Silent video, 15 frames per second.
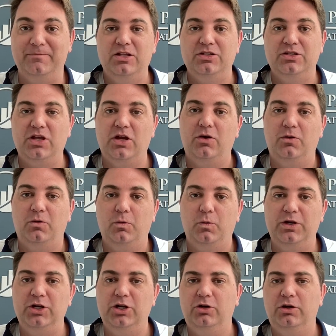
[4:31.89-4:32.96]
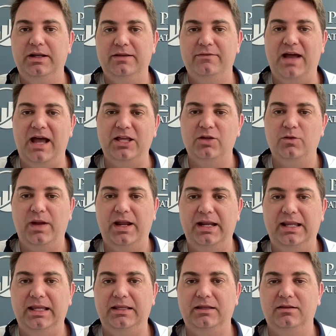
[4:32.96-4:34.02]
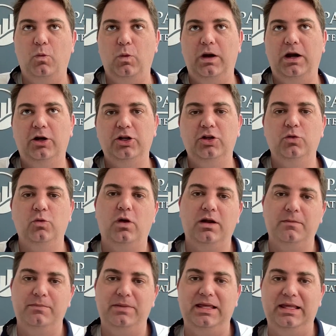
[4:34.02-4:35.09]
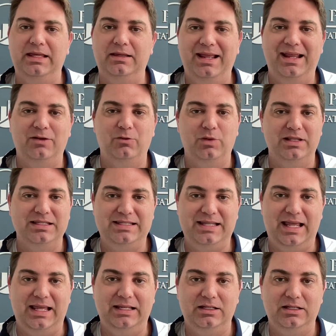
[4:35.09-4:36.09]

So when you're evaluating where you want to be in real estate,